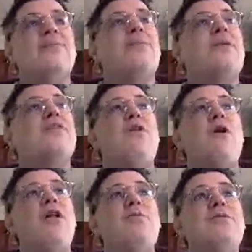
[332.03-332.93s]
So
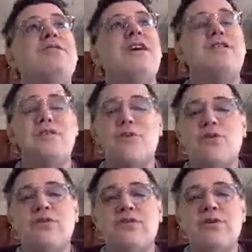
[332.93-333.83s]
all I would say to
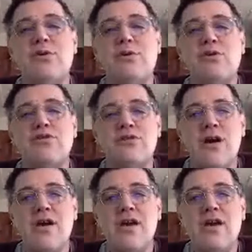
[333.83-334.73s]
those of you who are
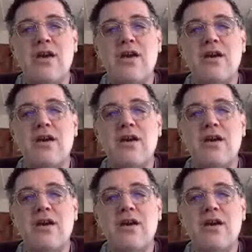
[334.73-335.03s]
trying